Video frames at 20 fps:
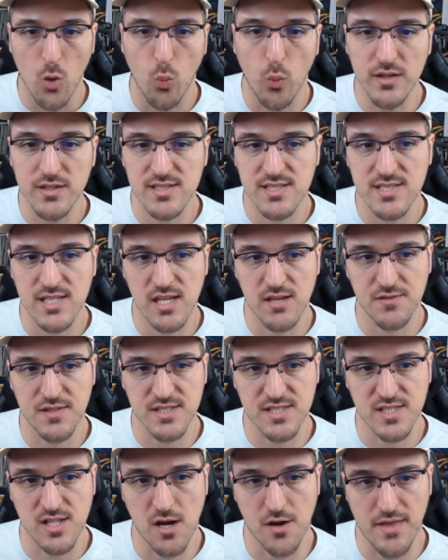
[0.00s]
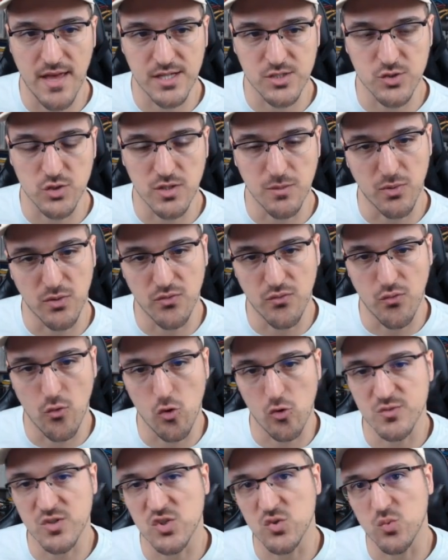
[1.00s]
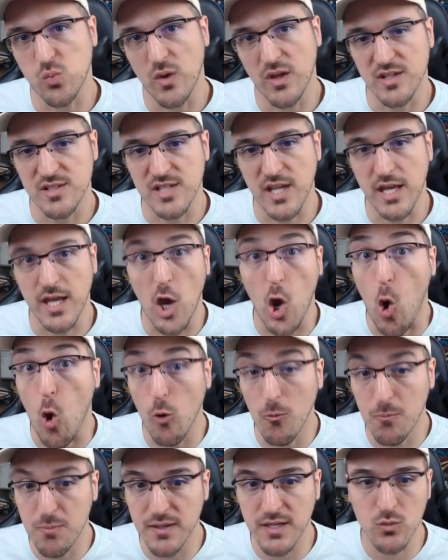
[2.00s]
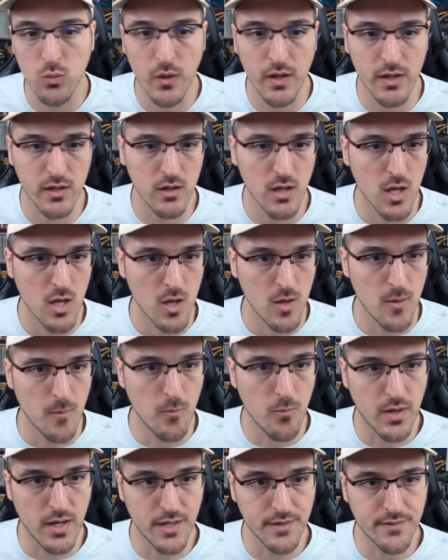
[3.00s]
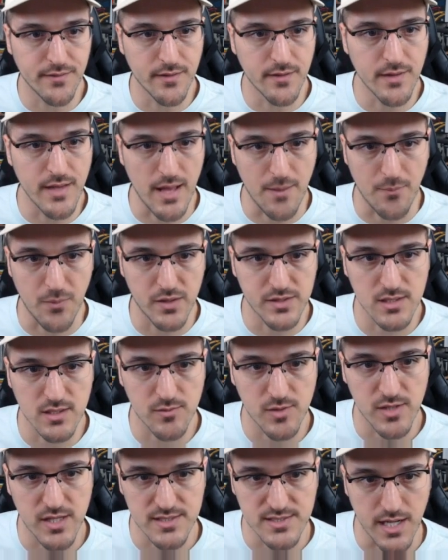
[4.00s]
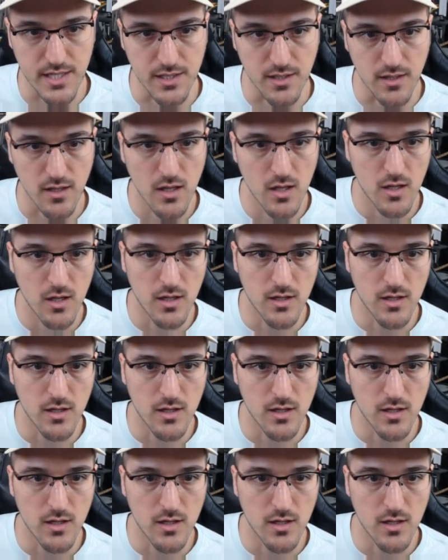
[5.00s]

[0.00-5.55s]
We'll see if this card actually performs as well as I hope it will. But yeah, that's going to be exciting.